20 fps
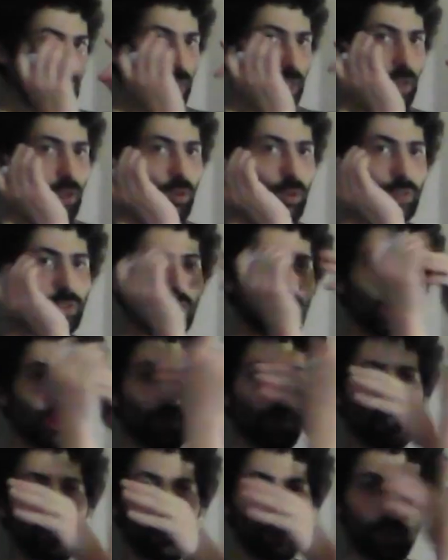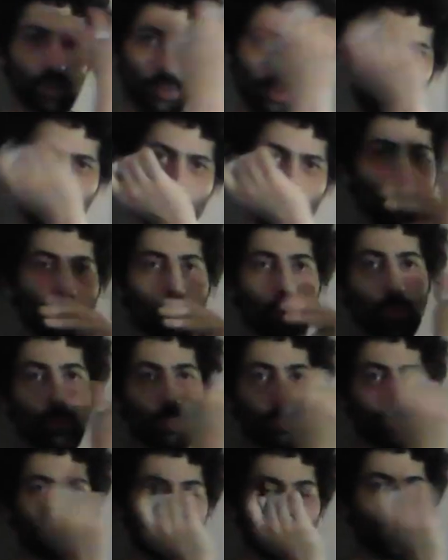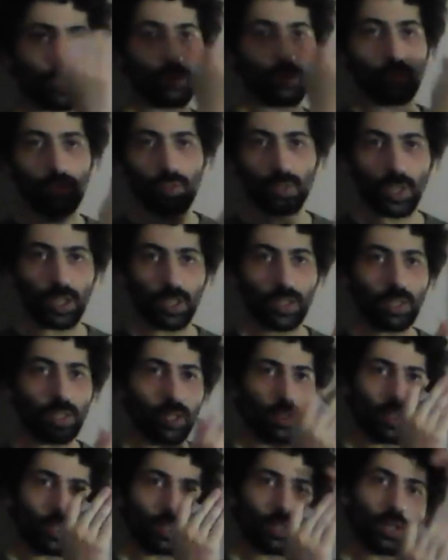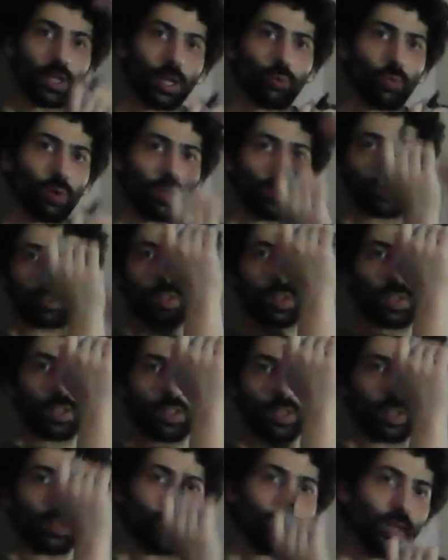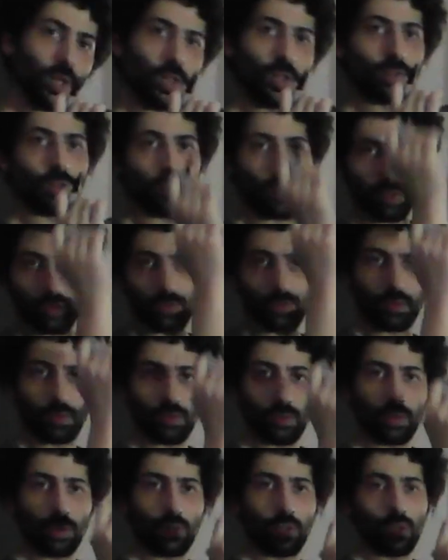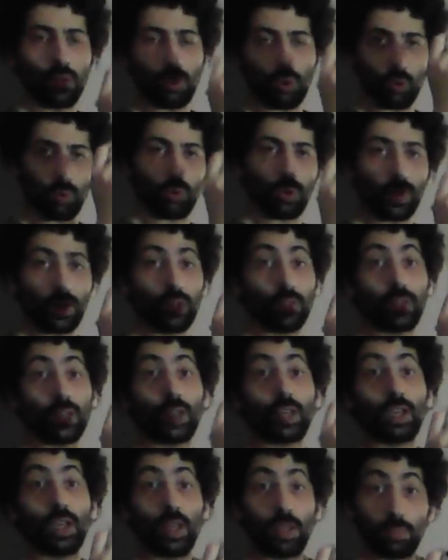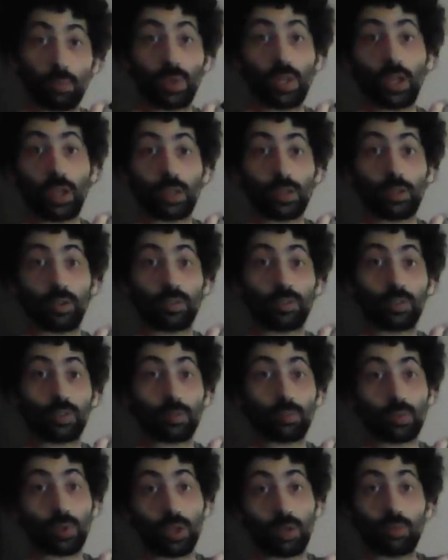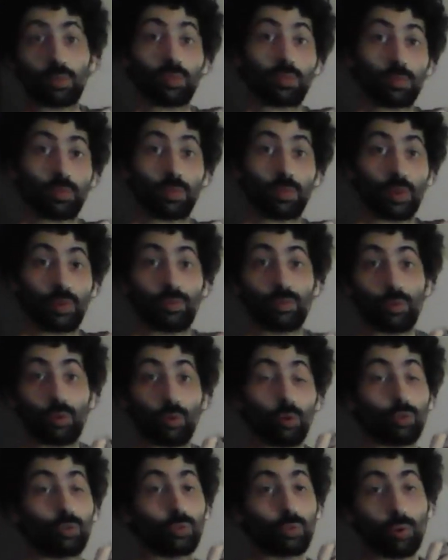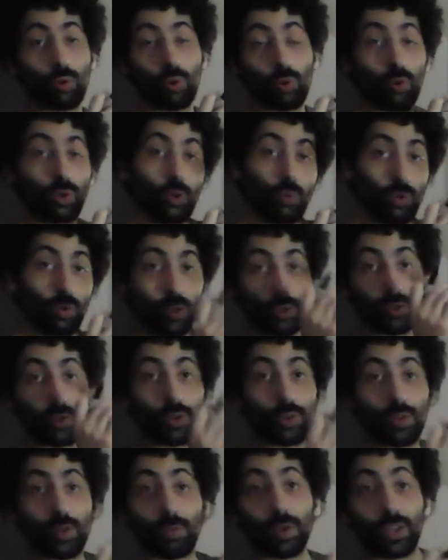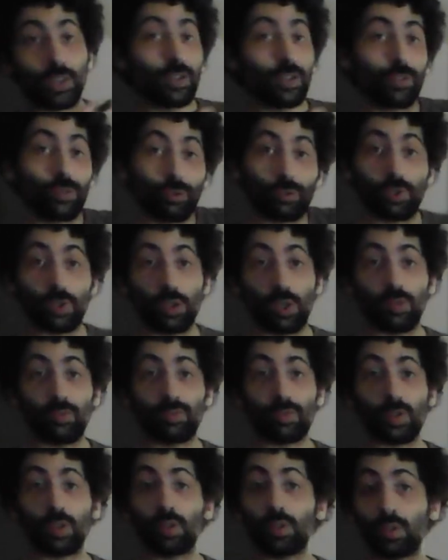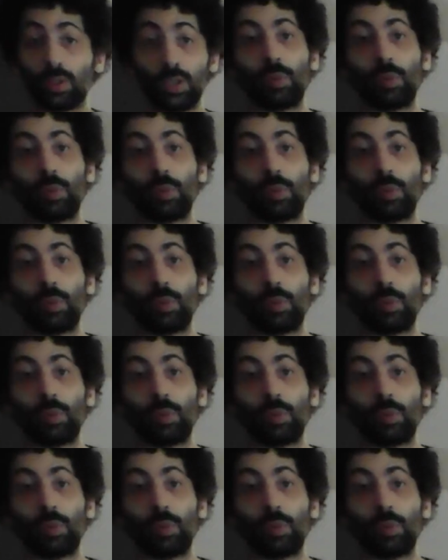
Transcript: They are traveling from side to side. They're not on one side and the other only. They can be like this sometimes. If you also only want to draw them like this, you could have fun.